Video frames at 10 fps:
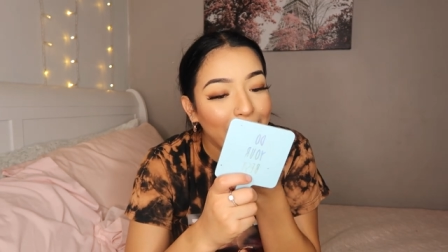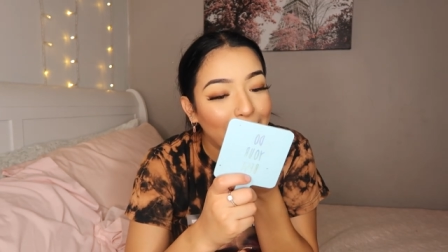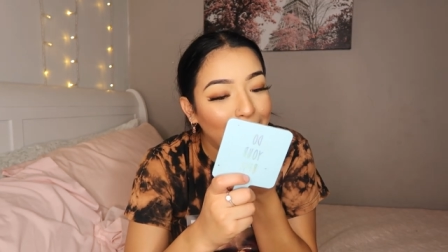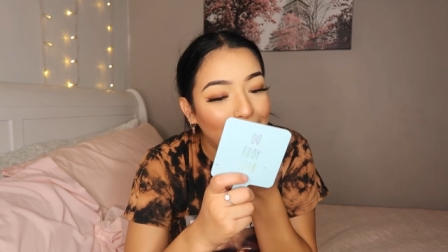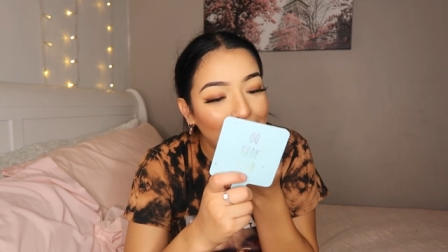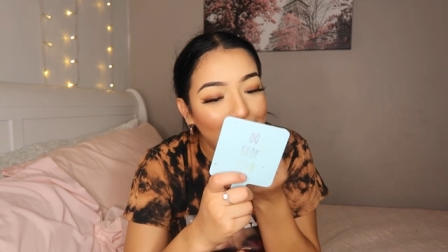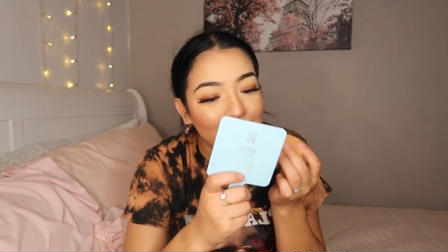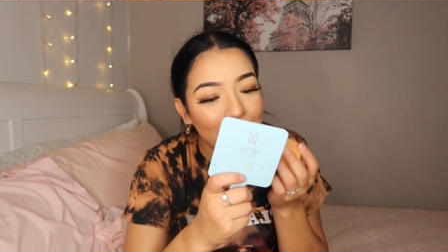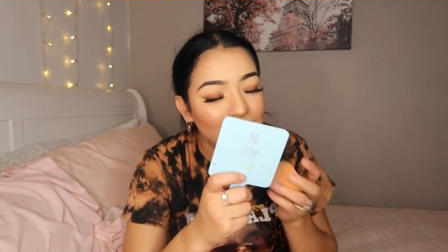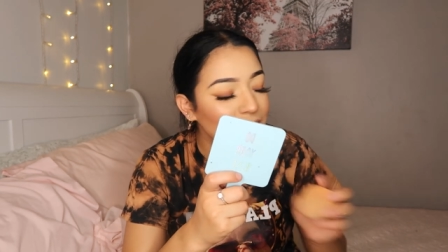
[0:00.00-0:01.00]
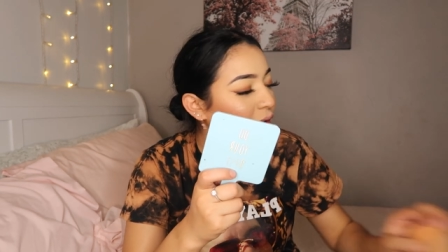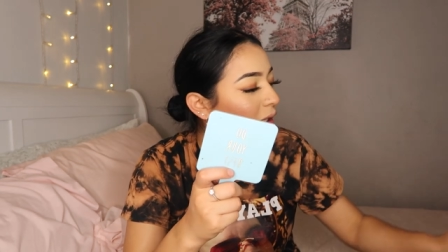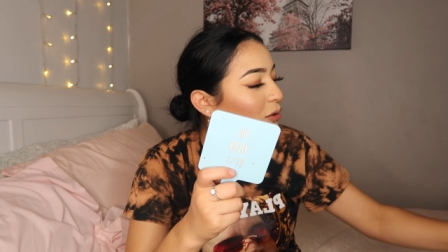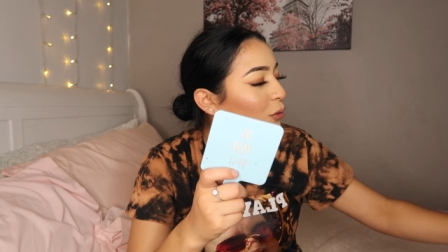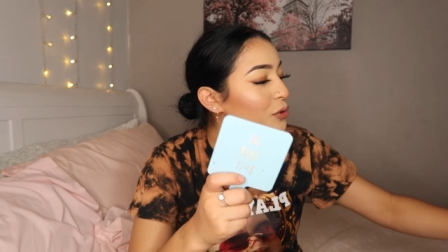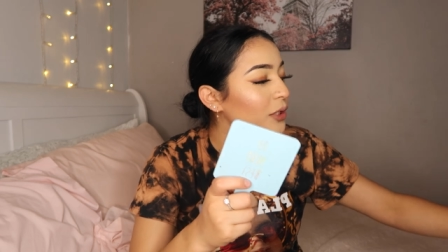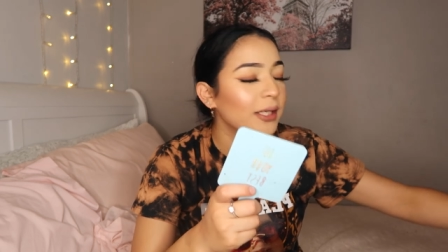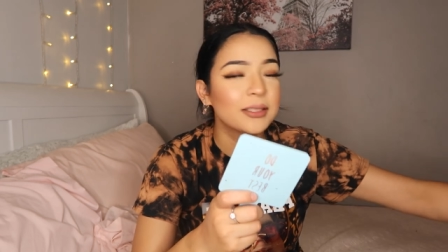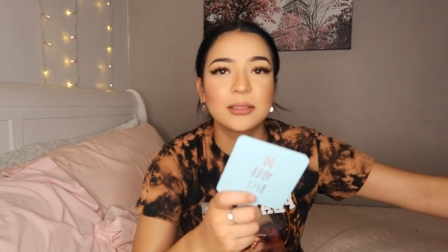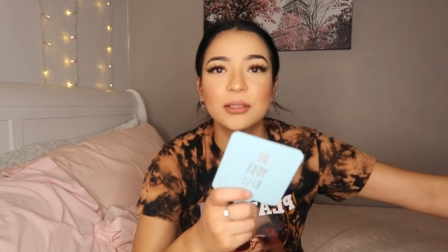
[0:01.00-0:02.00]
Uh, I literally told you
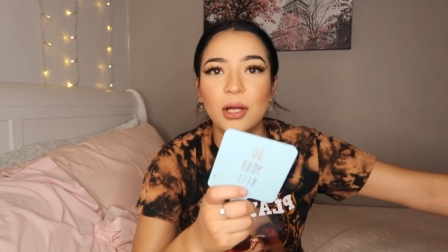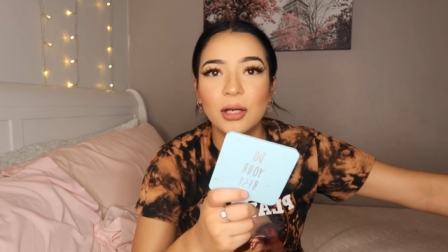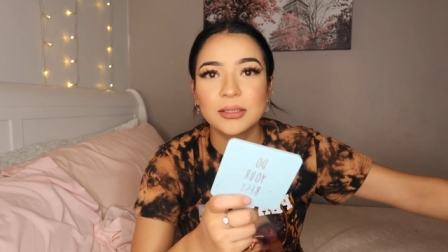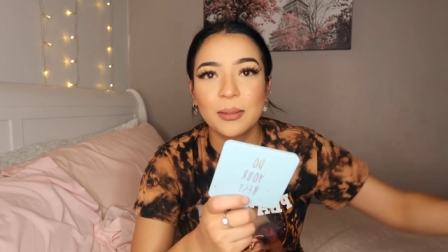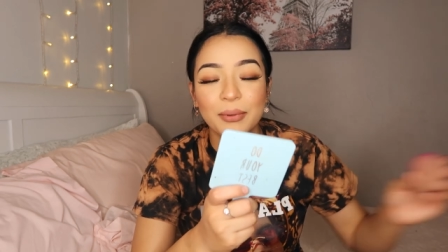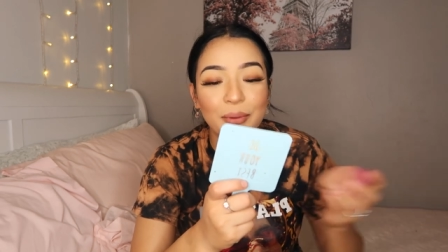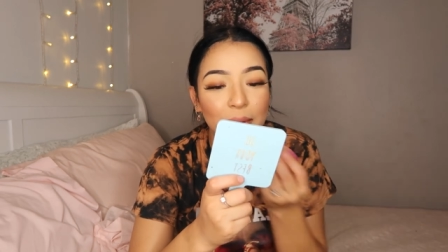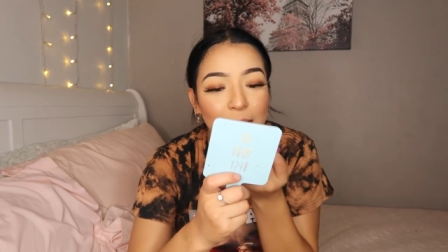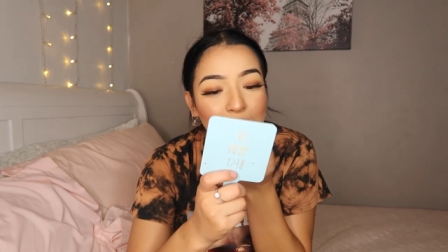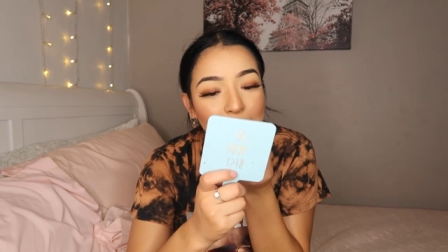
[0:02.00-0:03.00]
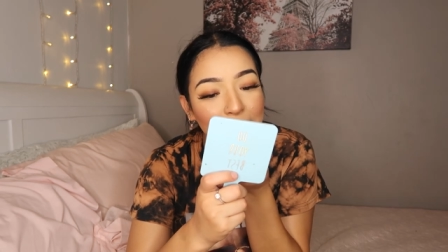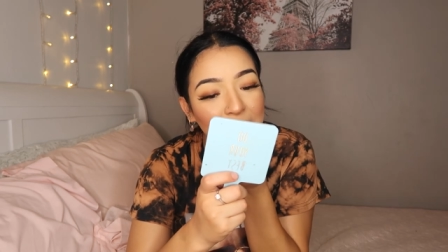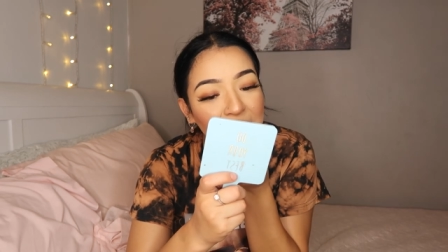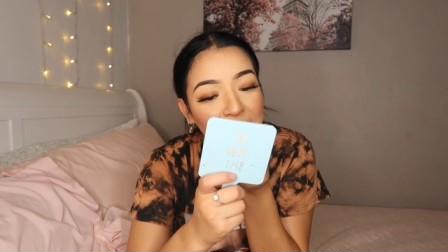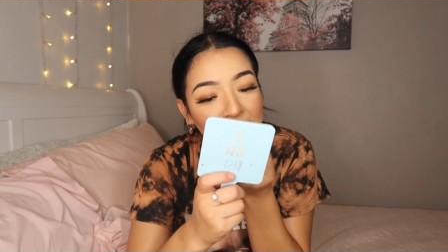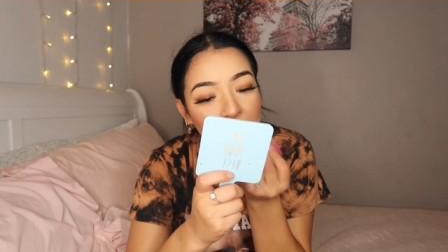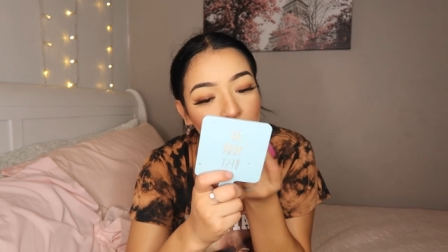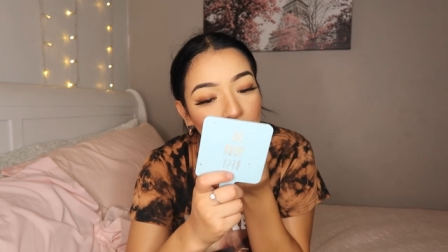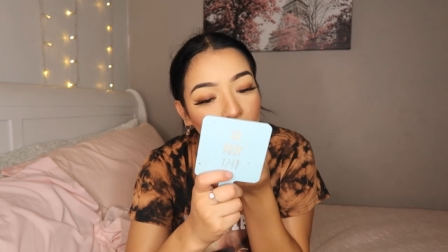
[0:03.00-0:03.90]
guys a long time ago that literally